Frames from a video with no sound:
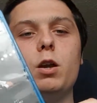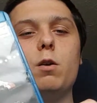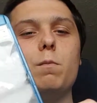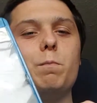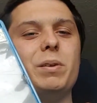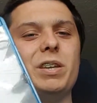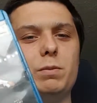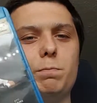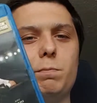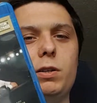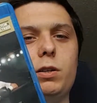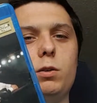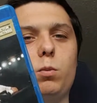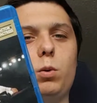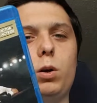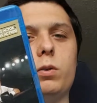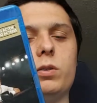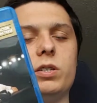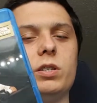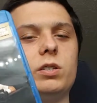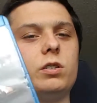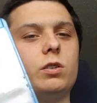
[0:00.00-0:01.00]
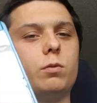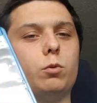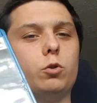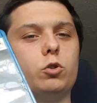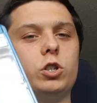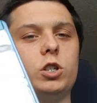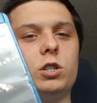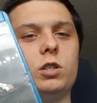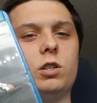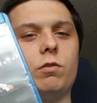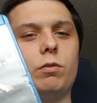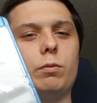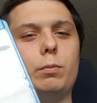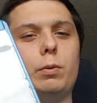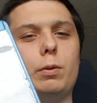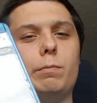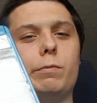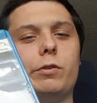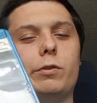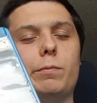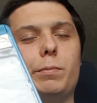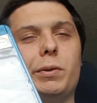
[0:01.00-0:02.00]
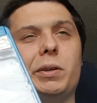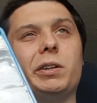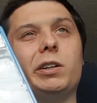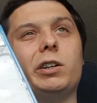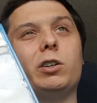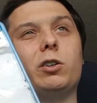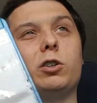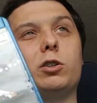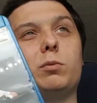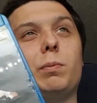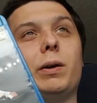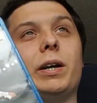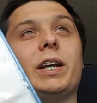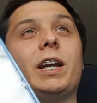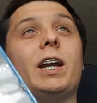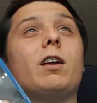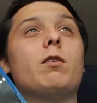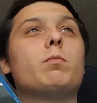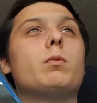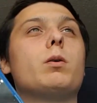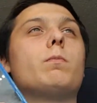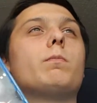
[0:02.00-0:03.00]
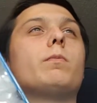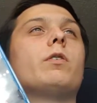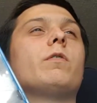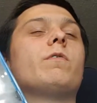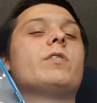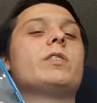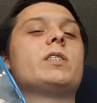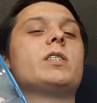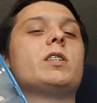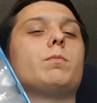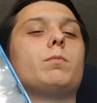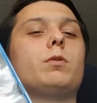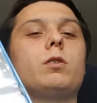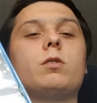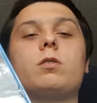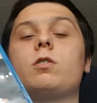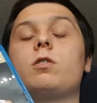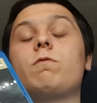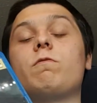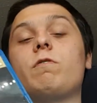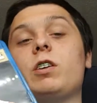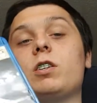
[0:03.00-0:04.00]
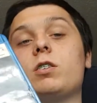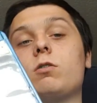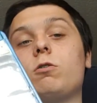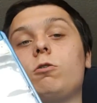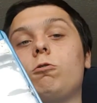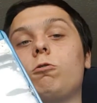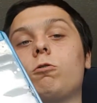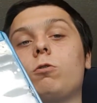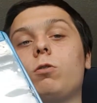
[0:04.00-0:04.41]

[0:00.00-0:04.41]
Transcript: It's been a while since I watched this, so I remember it being good, but I can't remember if it's similar to The Wrestler or